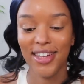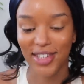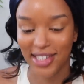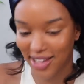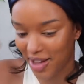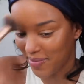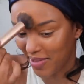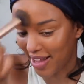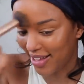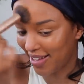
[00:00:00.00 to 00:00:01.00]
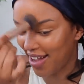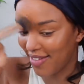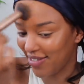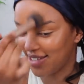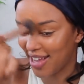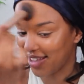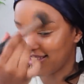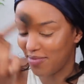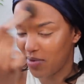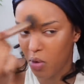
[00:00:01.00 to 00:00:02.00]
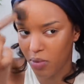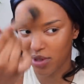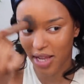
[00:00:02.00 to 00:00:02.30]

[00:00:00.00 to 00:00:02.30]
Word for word: She's come like every day, almost